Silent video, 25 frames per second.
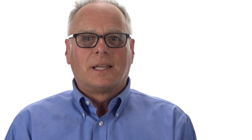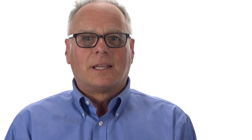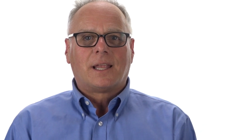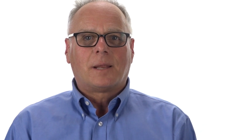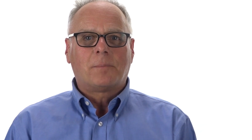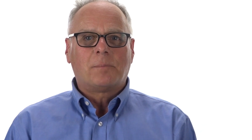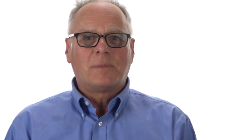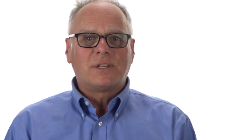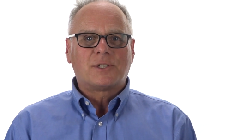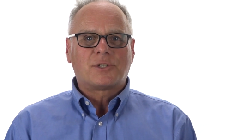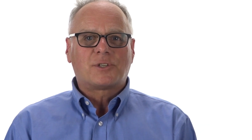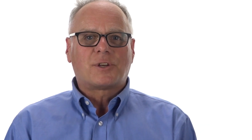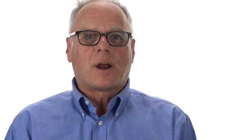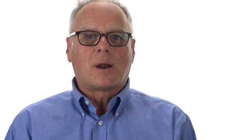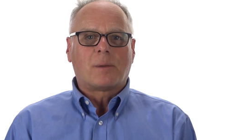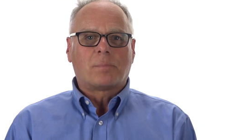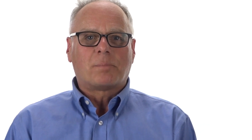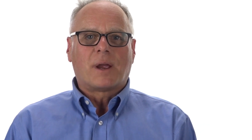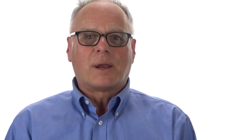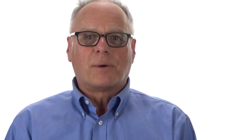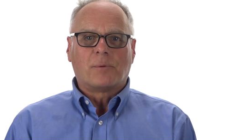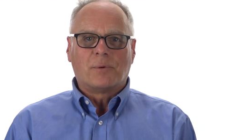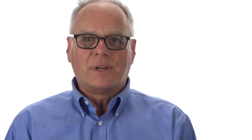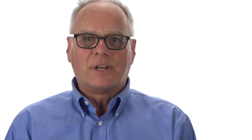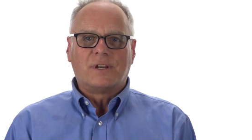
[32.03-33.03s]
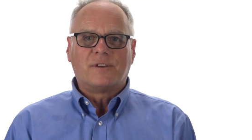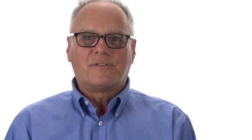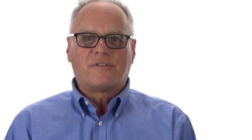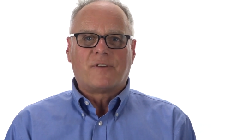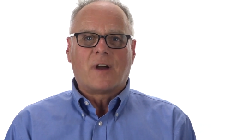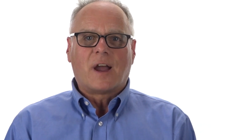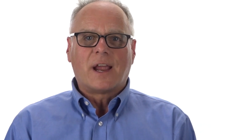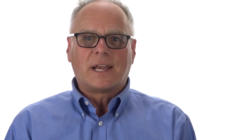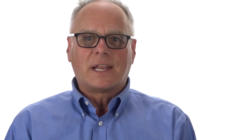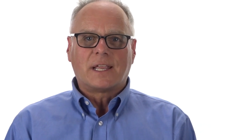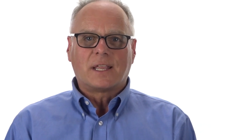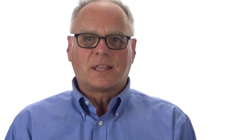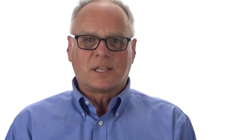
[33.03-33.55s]
Let me start by
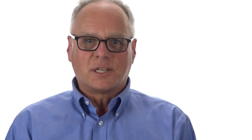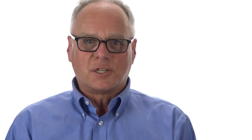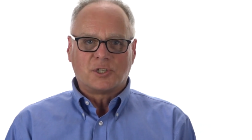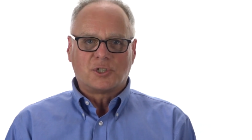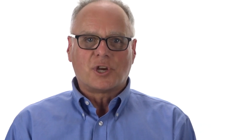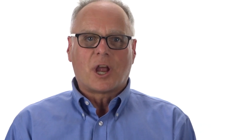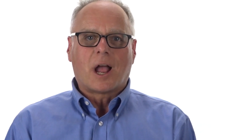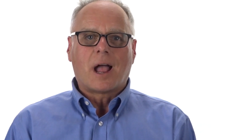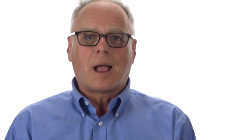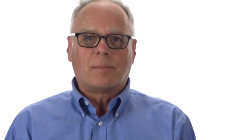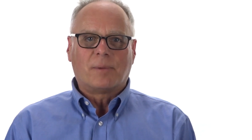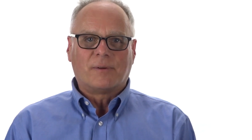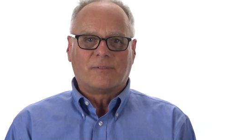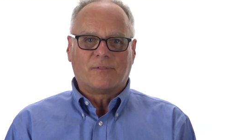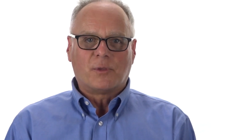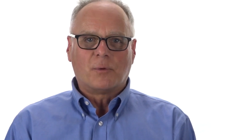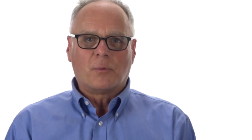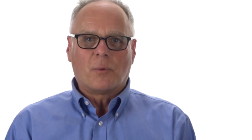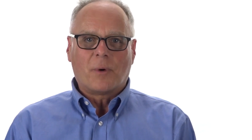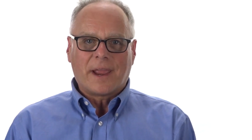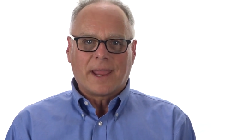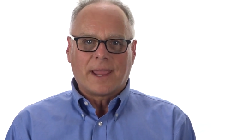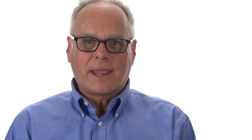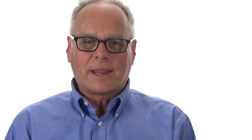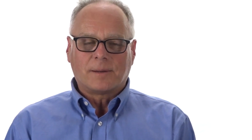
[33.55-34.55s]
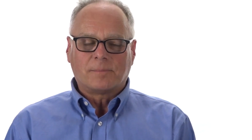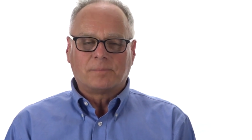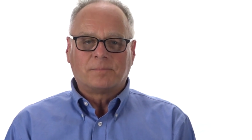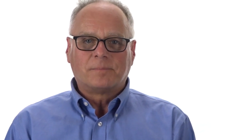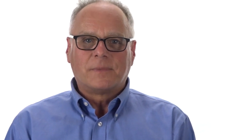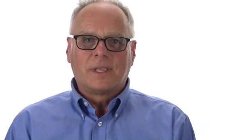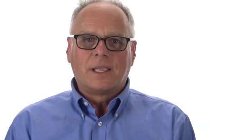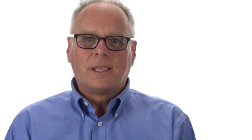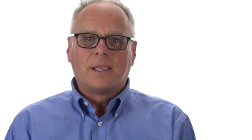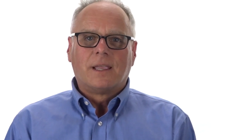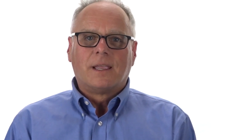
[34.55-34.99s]
redefining the job of the WAN.